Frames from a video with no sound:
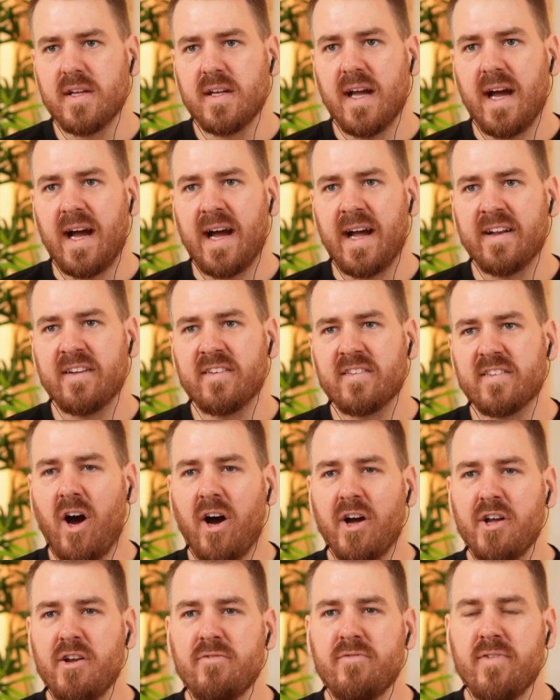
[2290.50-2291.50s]
And
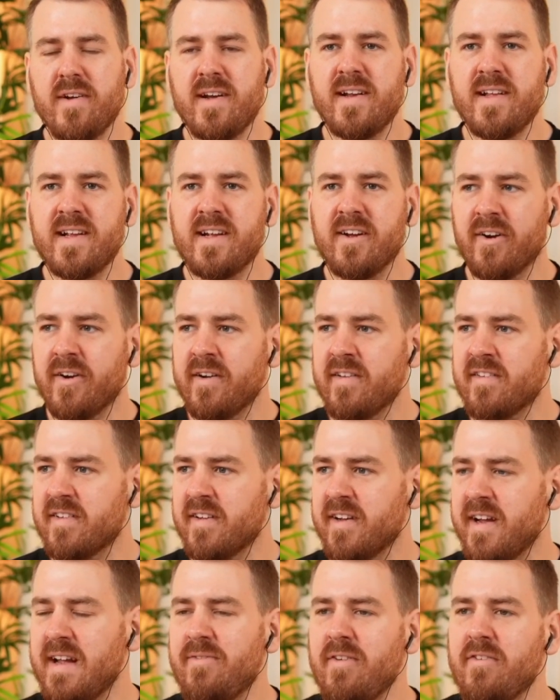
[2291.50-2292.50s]
are you really going
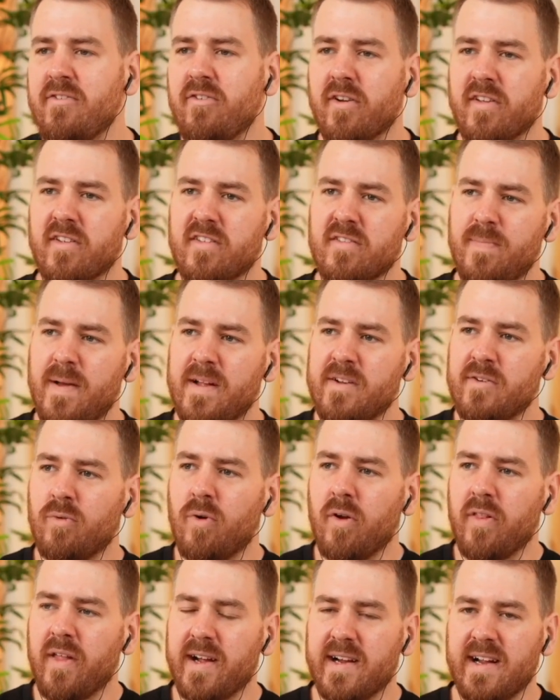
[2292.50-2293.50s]
to, if you've got to spend all
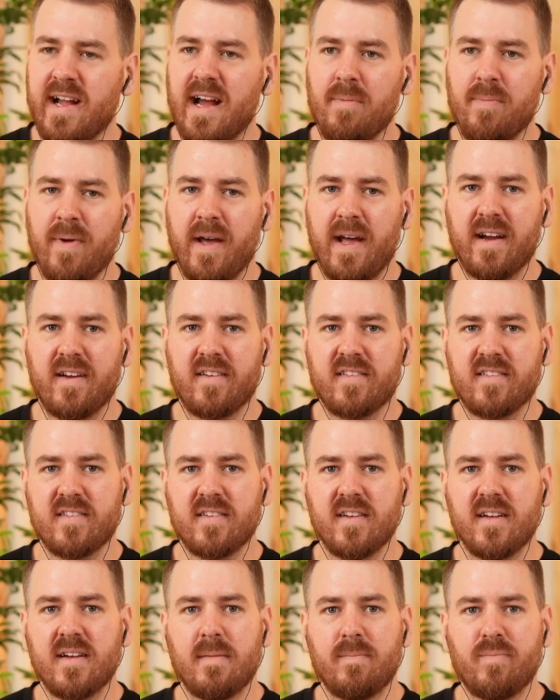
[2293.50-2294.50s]
of that capex
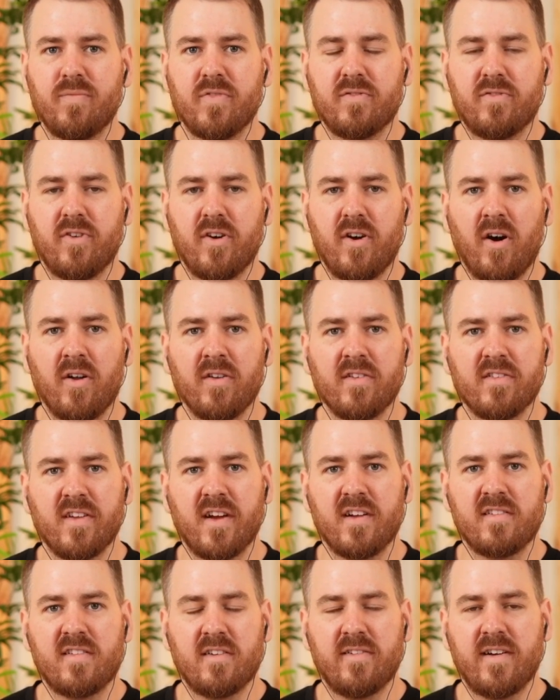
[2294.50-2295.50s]
for
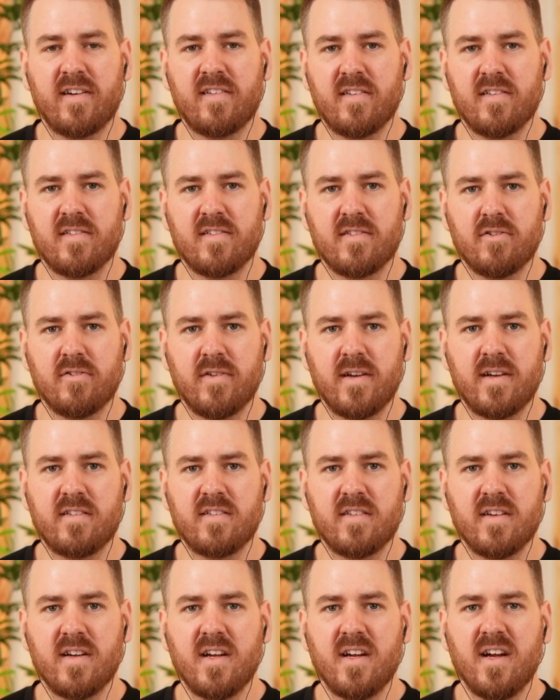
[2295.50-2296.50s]
on-site generation and
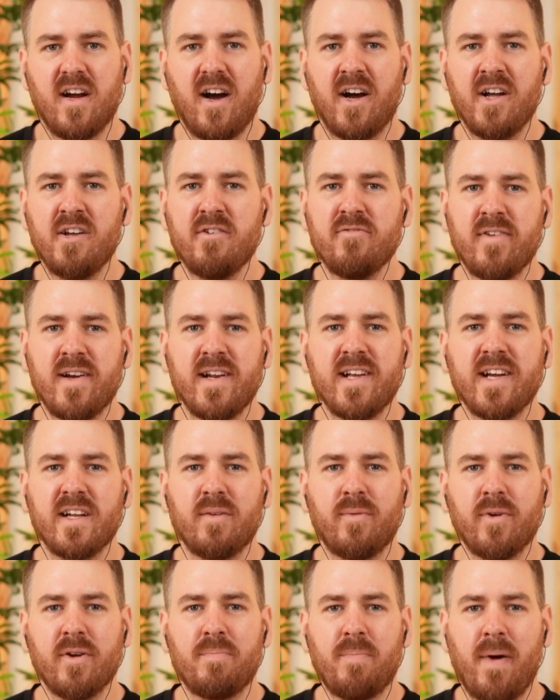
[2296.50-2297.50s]
storage, are you really going to
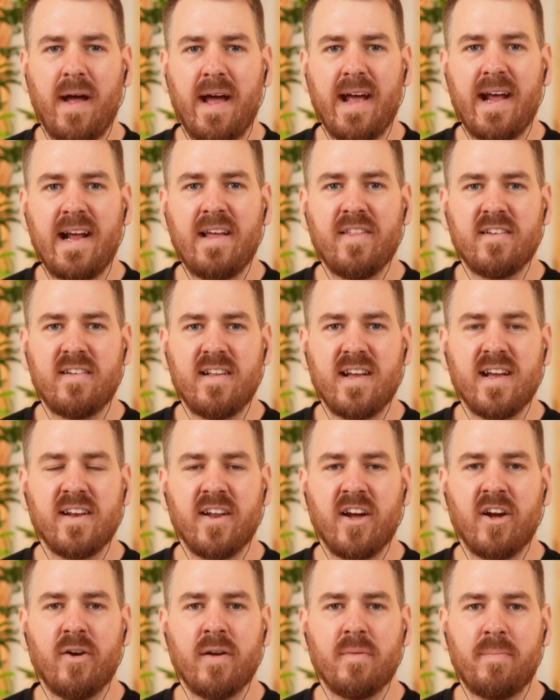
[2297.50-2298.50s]
want to pay the
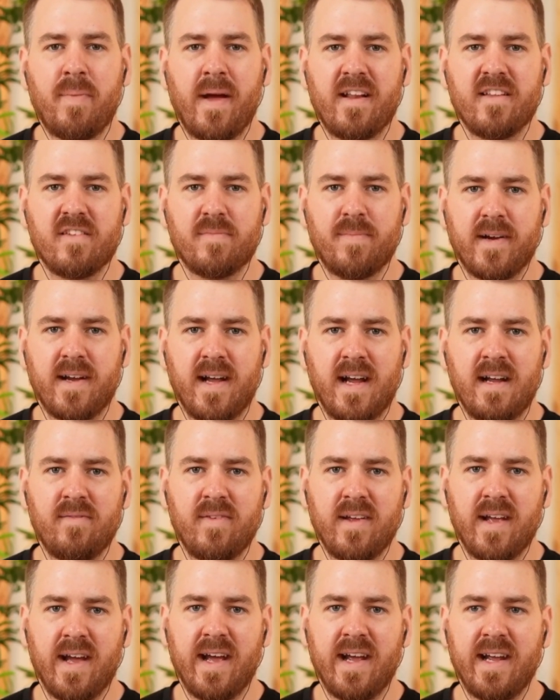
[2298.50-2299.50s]
DNO in a pence per
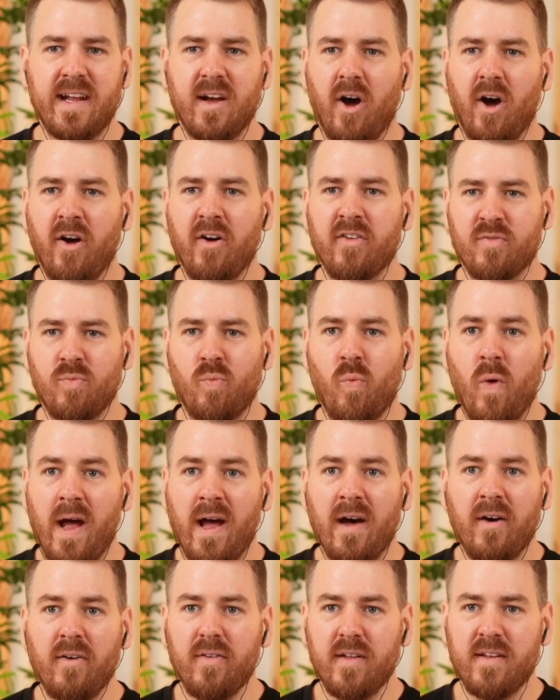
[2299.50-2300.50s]
kVA as
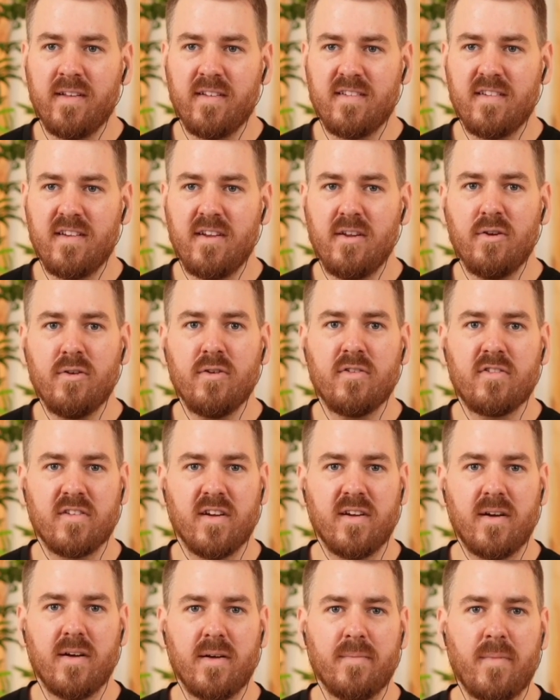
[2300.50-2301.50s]
well? And this huge
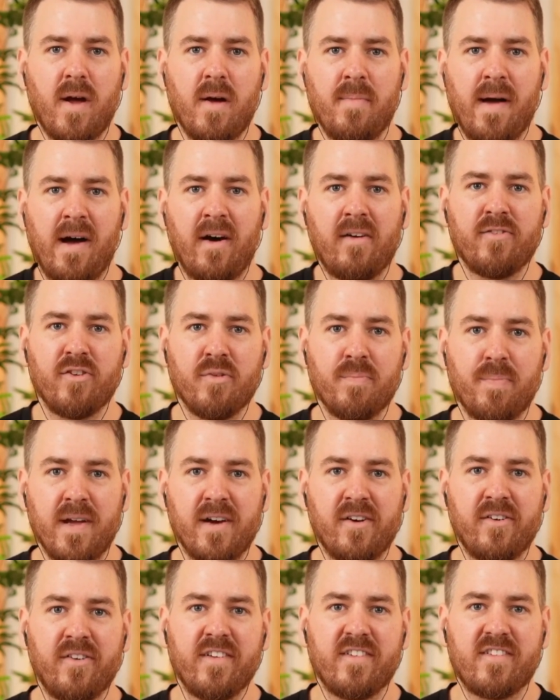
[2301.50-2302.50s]
amount of your
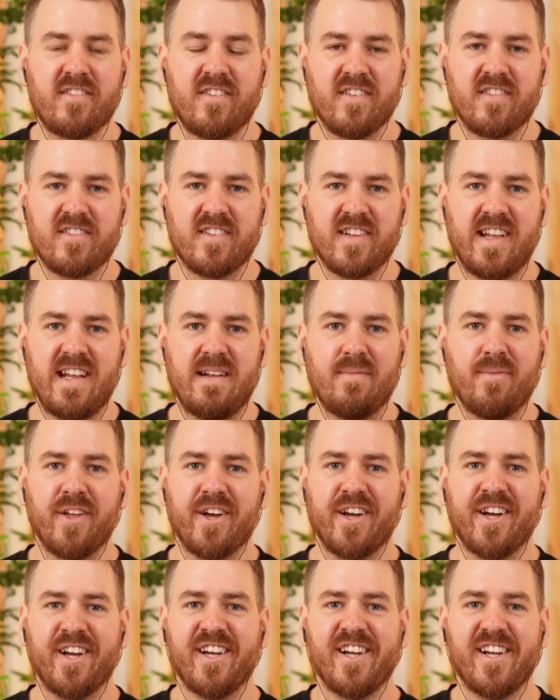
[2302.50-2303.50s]
bill is just to keep
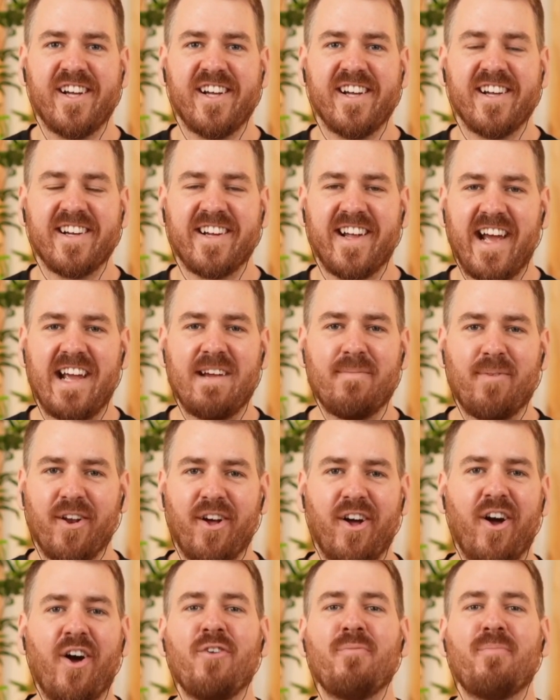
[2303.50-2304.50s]
the
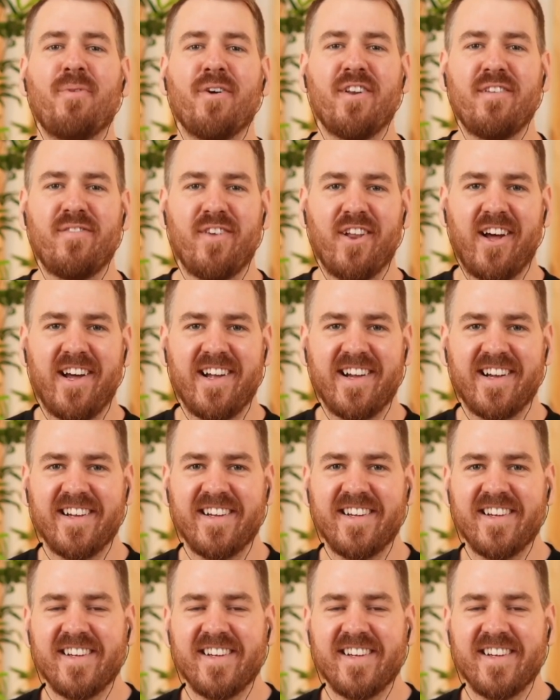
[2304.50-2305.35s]
cable open, if you like.